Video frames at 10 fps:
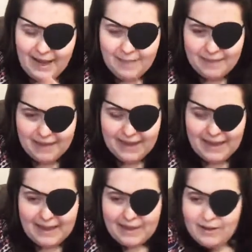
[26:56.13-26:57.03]
I mean
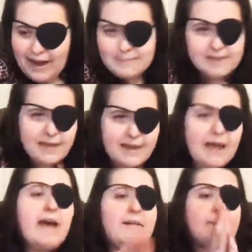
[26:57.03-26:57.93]
a crap ton
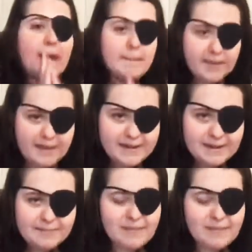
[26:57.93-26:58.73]
of my blood.